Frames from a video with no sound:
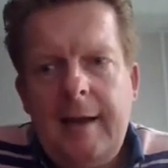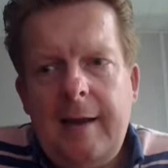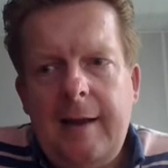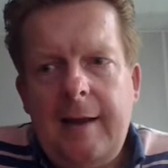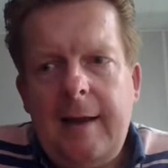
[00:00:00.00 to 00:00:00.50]

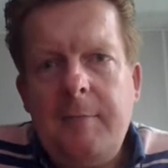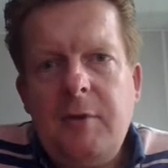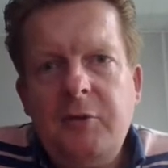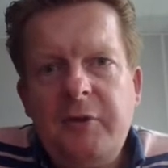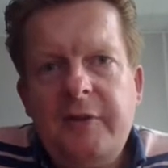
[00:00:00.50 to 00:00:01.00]
A
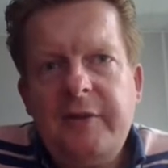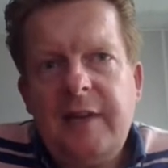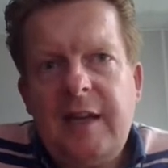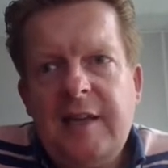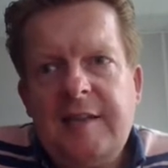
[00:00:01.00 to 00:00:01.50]
mutant
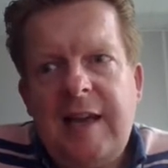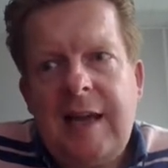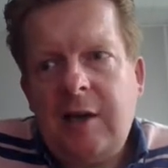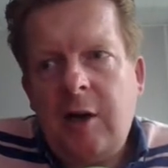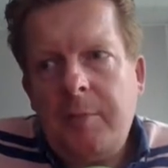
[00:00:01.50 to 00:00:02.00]
is
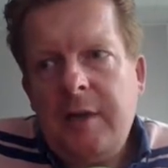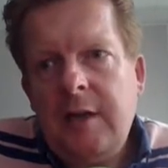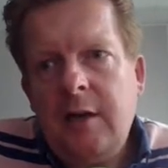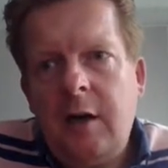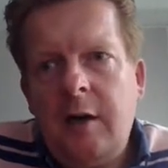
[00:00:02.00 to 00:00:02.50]
a
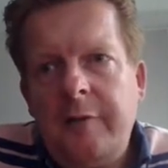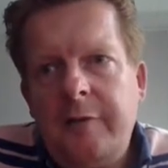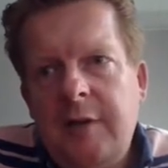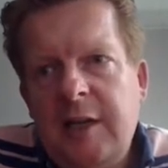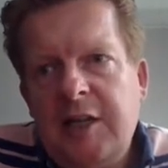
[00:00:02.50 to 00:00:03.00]
copy
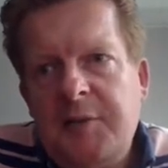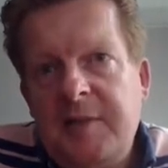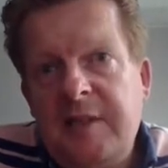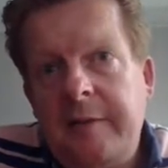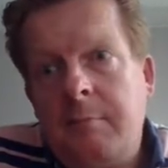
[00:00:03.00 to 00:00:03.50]
of a
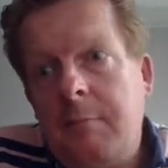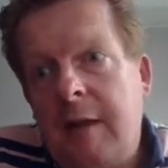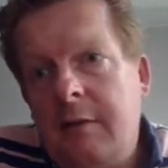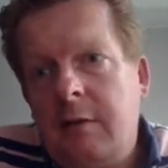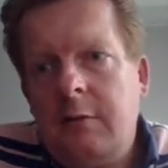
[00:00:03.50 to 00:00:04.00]
specific
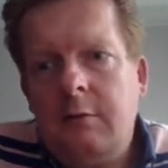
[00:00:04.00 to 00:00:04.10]
method